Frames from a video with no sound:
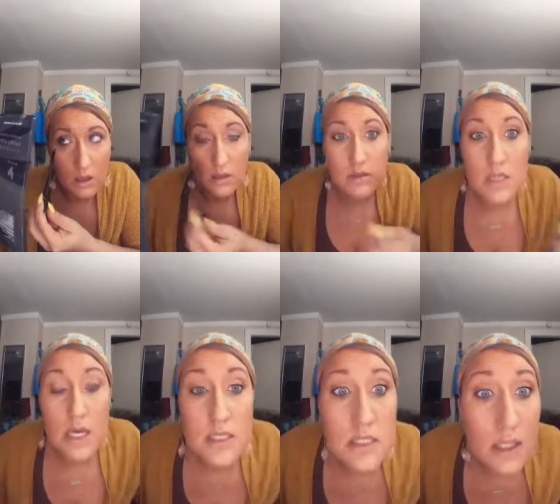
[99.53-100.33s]
You
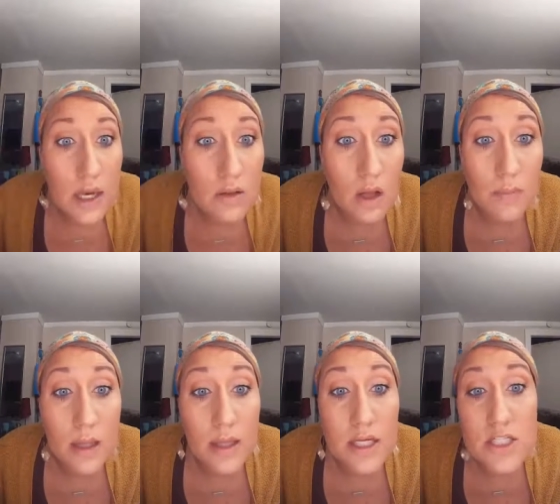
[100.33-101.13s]
guys see how long my
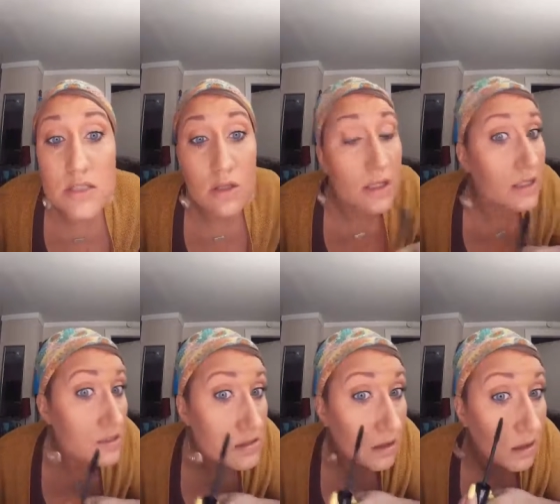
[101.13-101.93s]
lashes, look at
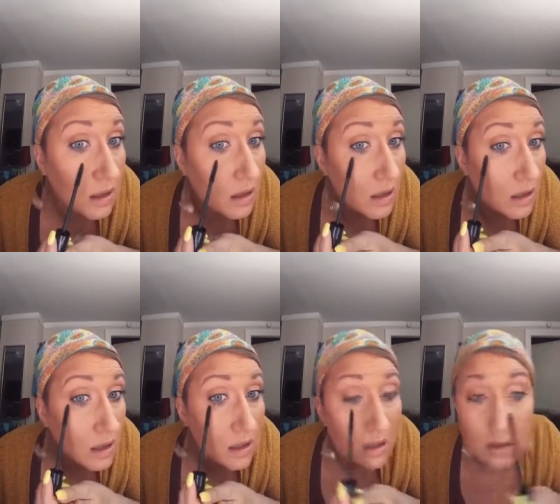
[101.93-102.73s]
these.
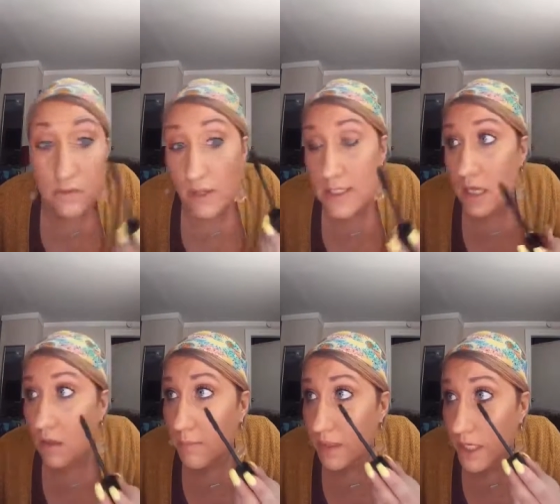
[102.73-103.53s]
That's how
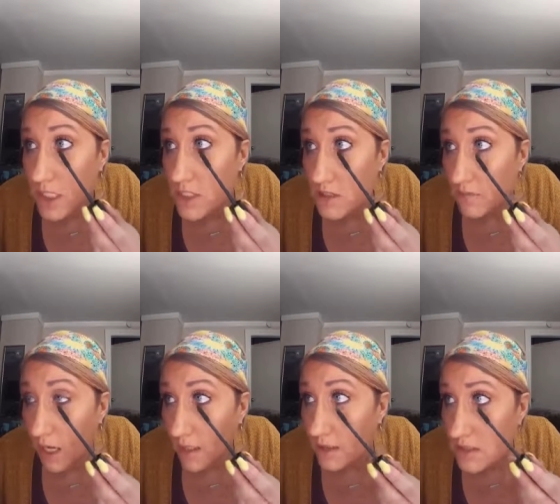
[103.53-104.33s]
long my lashes have
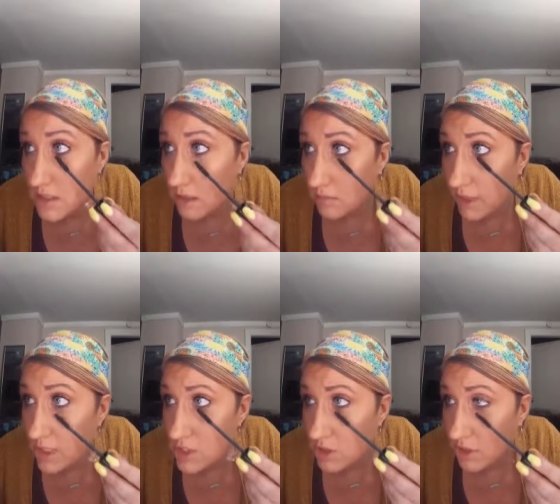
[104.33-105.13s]
gotten. Esteem
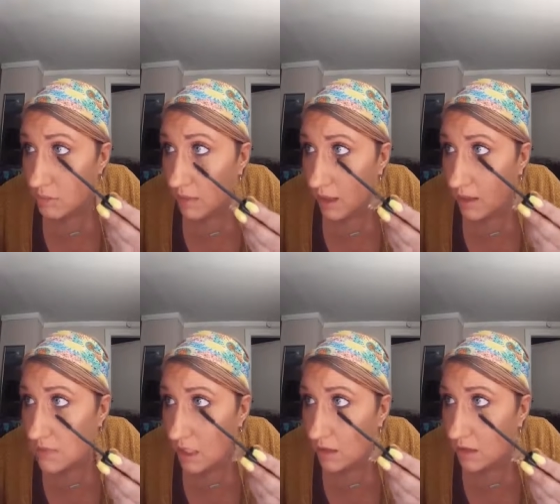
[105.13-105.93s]
Lash Serum. I'm
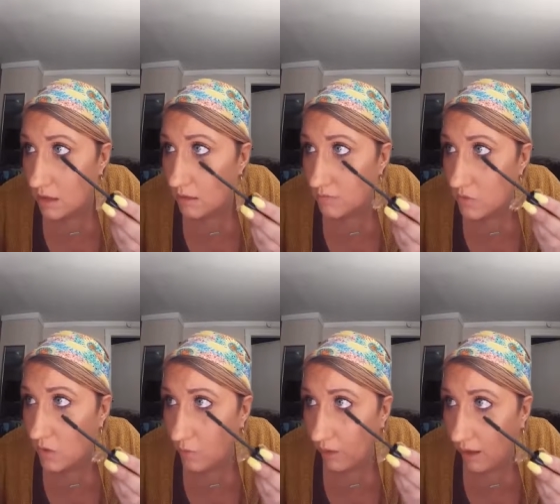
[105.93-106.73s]
telling you, if you
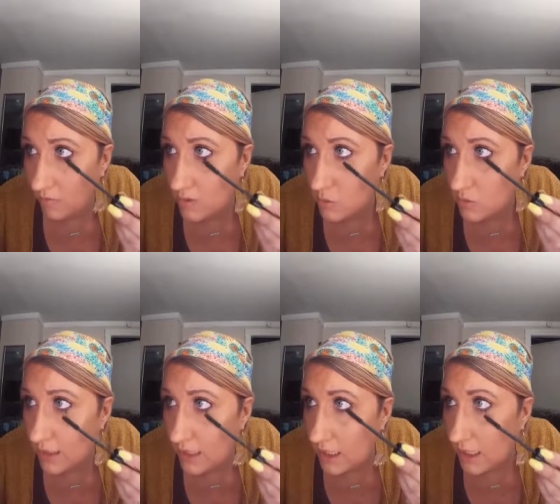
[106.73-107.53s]
don't have it, you
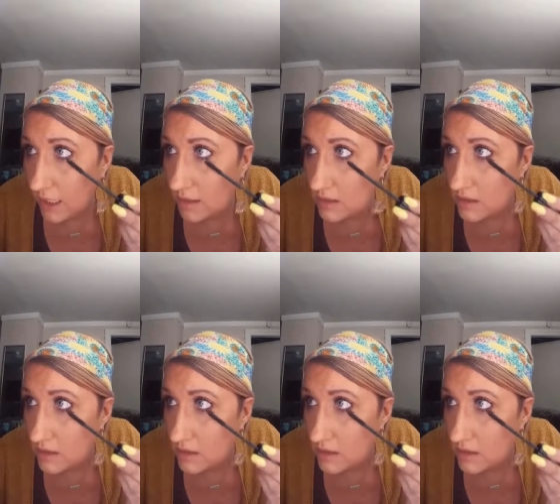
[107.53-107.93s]
need it.